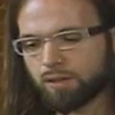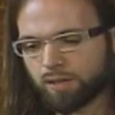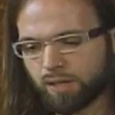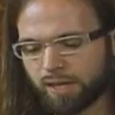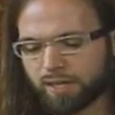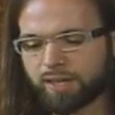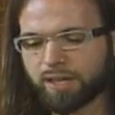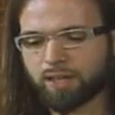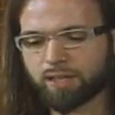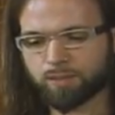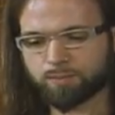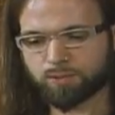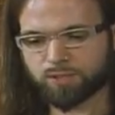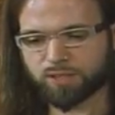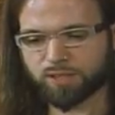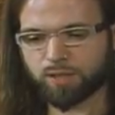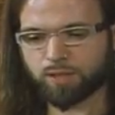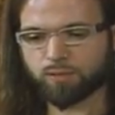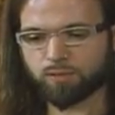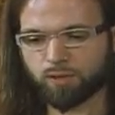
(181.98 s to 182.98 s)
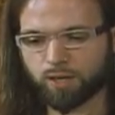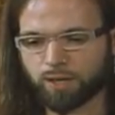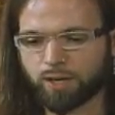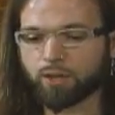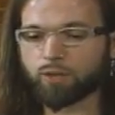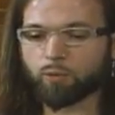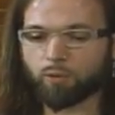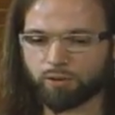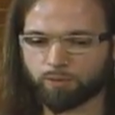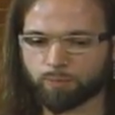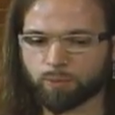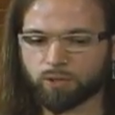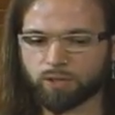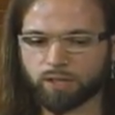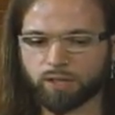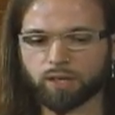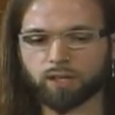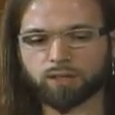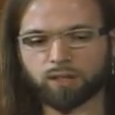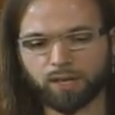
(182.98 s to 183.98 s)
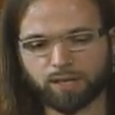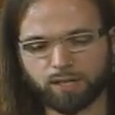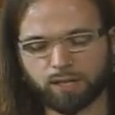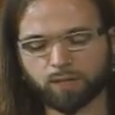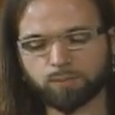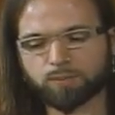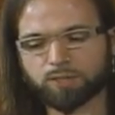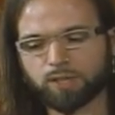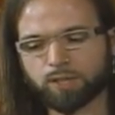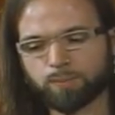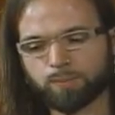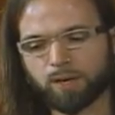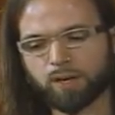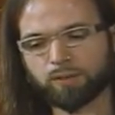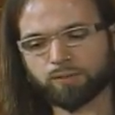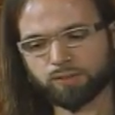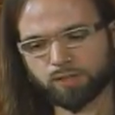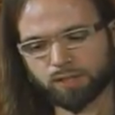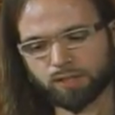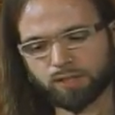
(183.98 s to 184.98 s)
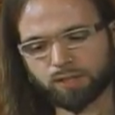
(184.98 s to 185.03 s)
like Caleb said, another way of putting it, like Caleb said about